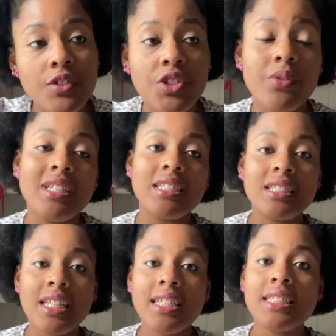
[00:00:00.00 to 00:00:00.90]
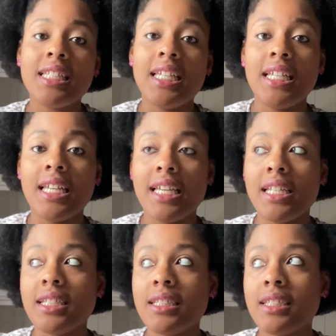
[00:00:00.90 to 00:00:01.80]
So in a sense, he
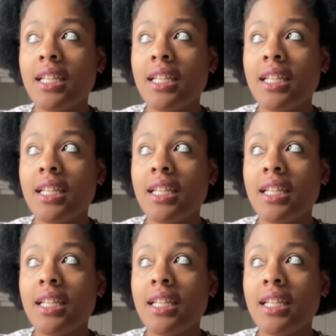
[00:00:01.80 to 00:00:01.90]
is